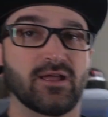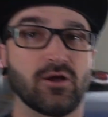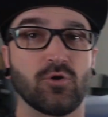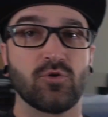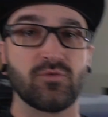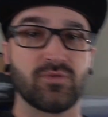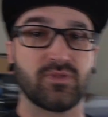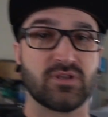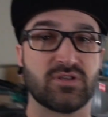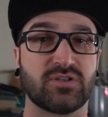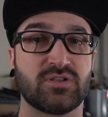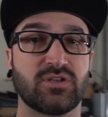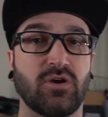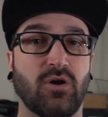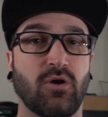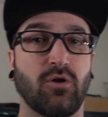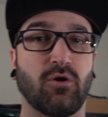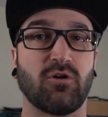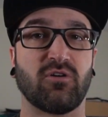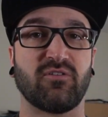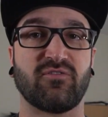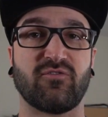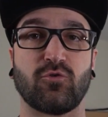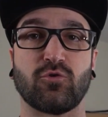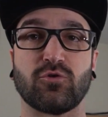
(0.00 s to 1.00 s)
owned this
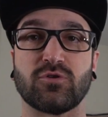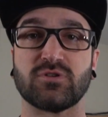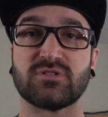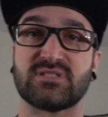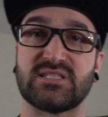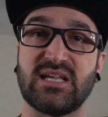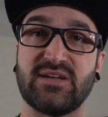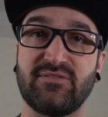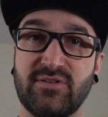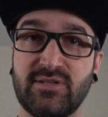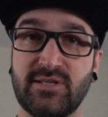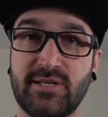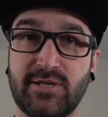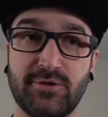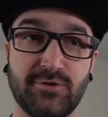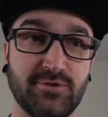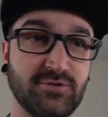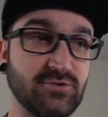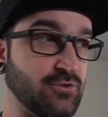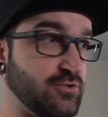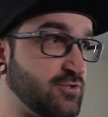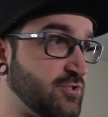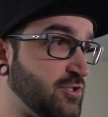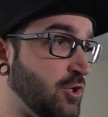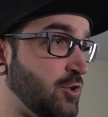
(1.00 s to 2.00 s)
car for 7 years
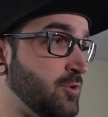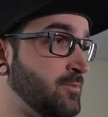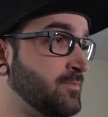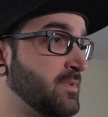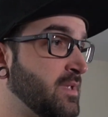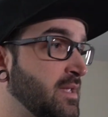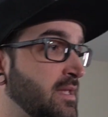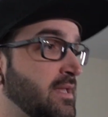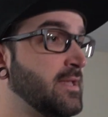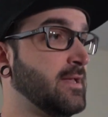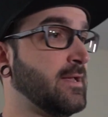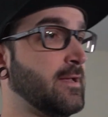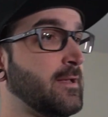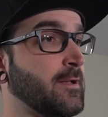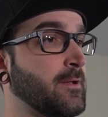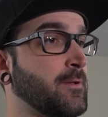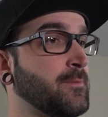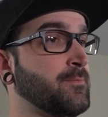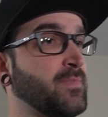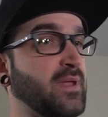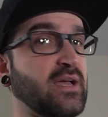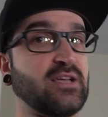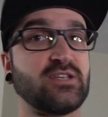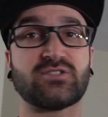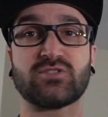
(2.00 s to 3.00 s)
or so.
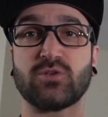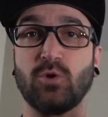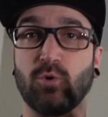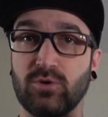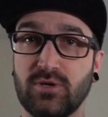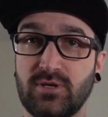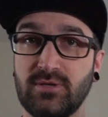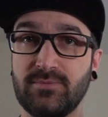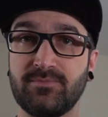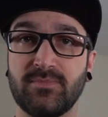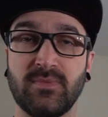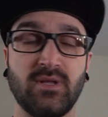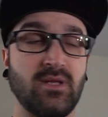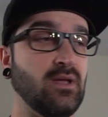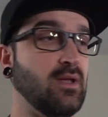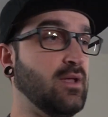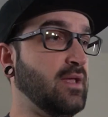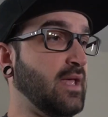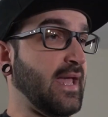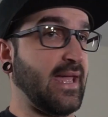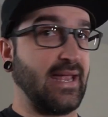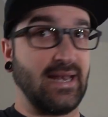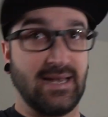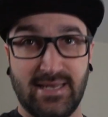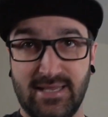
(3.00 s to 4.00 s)
I sold it,
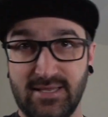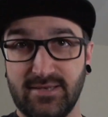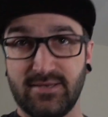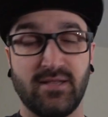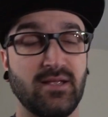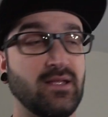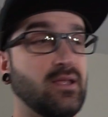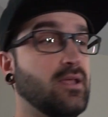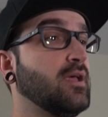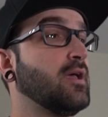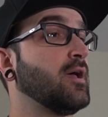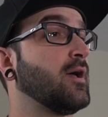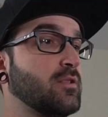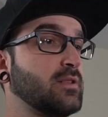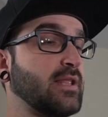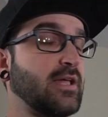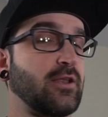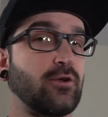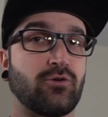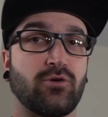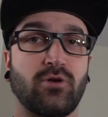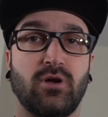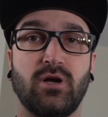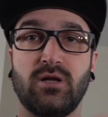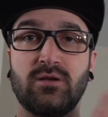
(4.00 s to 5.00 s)
hated it.
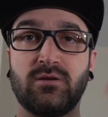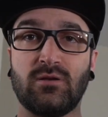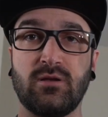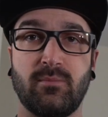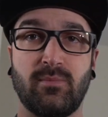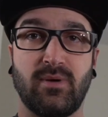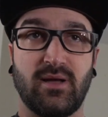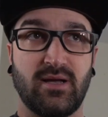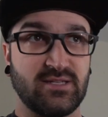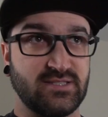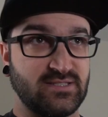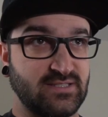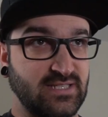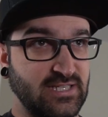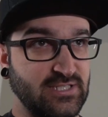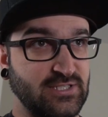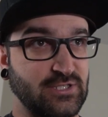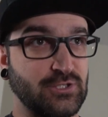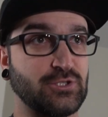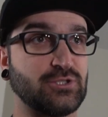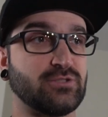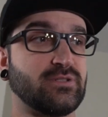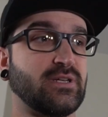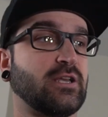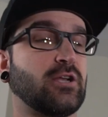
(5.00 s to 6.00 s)
Later on, about 6
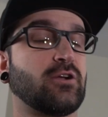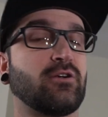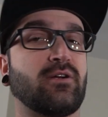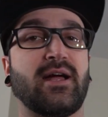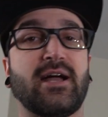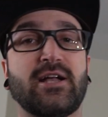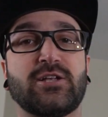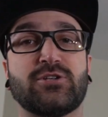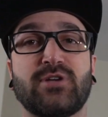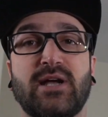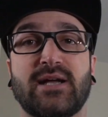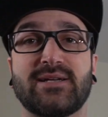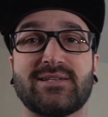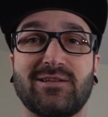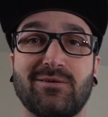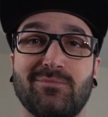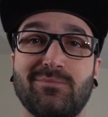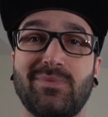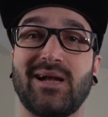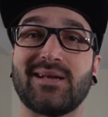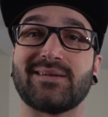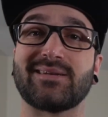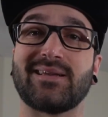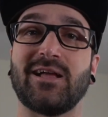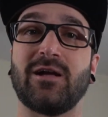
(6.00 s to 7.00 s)
years later, I tracked it
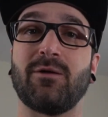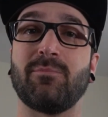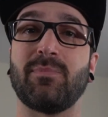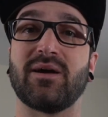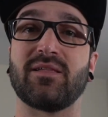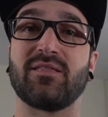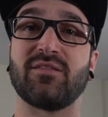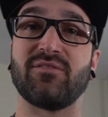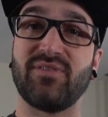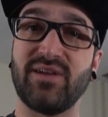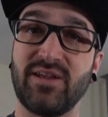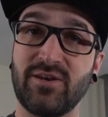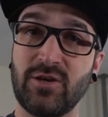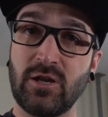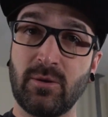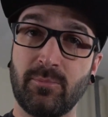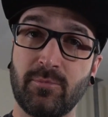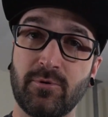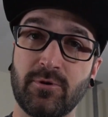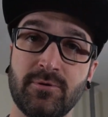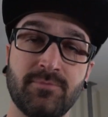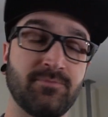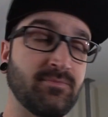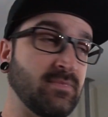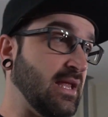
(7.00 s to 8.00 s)
back down by the VIN
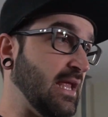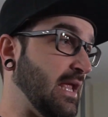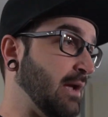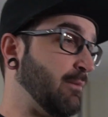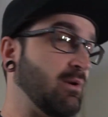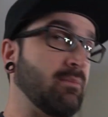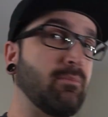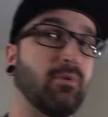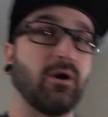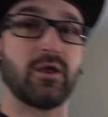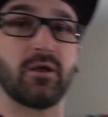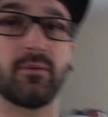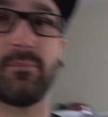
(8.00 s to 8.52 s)
number and we bought